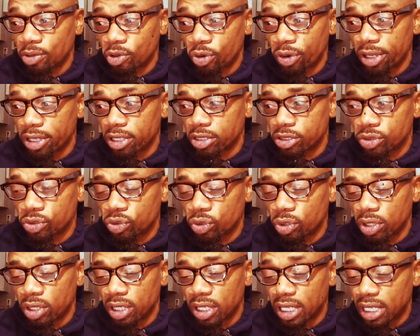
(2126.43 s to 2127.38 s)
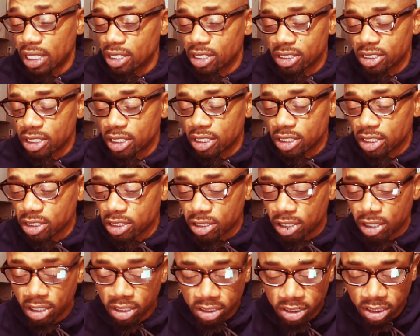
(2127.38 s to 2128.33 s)
I'm quite sure. And this ain't to
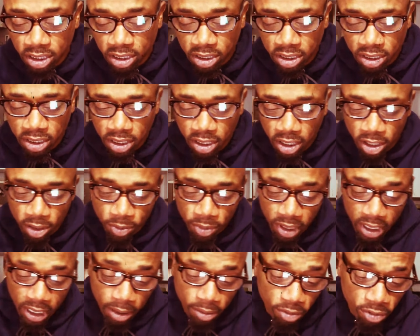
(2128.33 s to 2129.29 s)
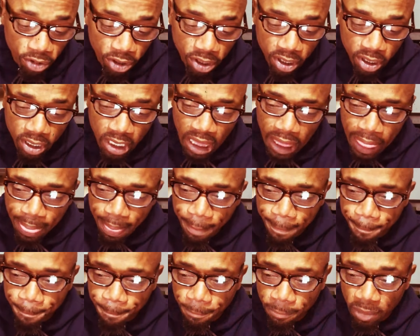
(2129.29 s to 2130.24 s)
talk shit to y'all, but I'm reading.
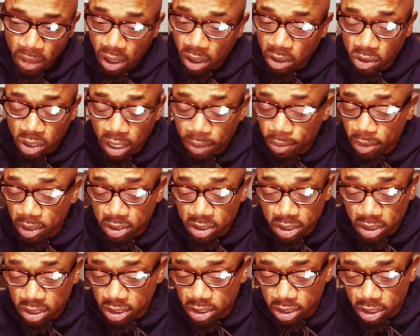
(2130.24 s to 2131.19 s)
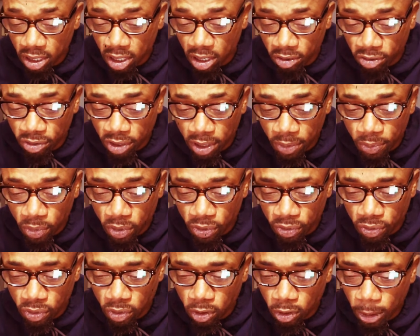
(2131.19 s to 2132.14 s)
I don't know how much of this y'all read
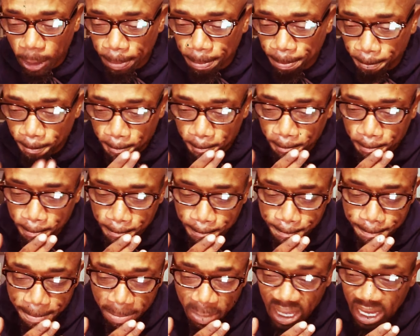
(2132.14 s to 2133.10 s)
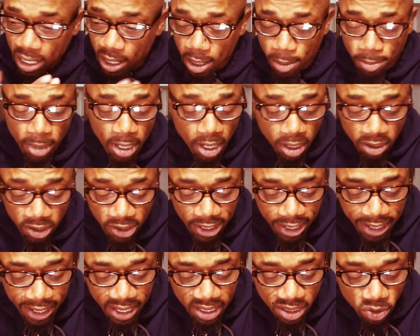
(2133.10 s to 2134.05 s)
before, and I'm not
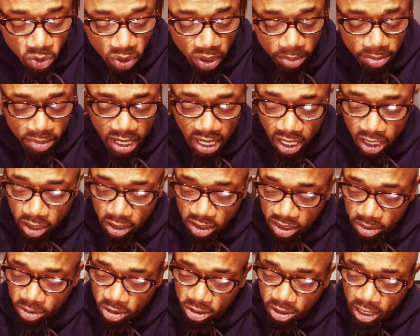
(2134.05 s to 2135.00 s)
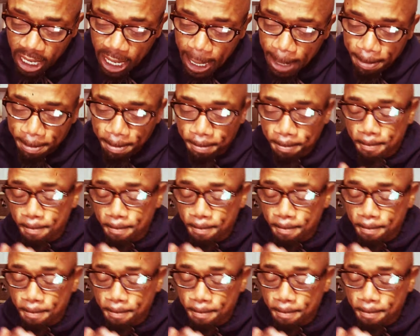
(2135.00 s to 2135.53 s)
gonna add to it. I'm not gonna subtract.